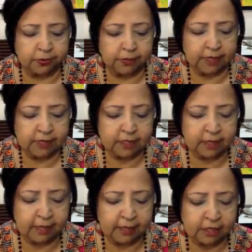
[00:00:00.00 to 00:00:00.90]
that is
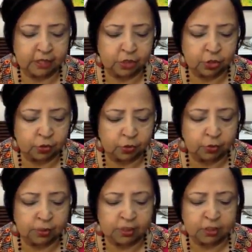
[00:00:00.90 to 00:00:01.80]
connected to
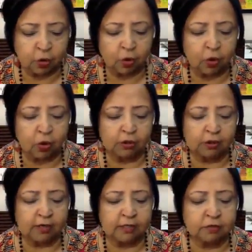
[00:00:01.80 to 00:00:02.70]
this cord
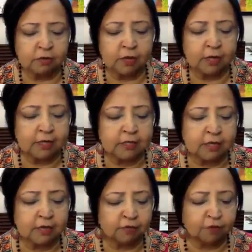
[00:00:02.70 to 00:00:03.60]
that is
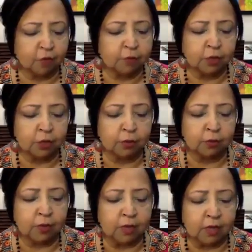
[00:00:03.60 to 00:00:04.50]
releasing from
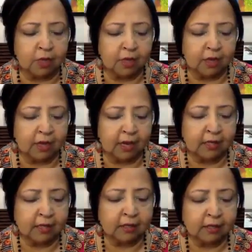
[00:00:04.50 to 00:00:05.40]
you
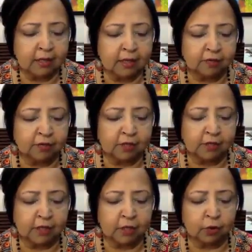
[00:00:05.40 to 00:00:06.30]
anything and everything
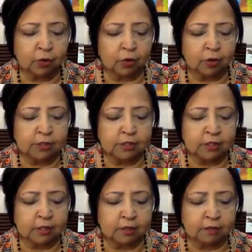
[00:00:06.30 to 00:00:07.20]
that no longer
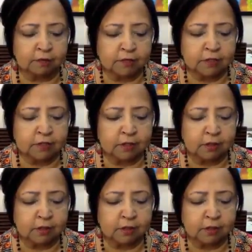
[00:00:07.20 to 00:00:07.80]
serves.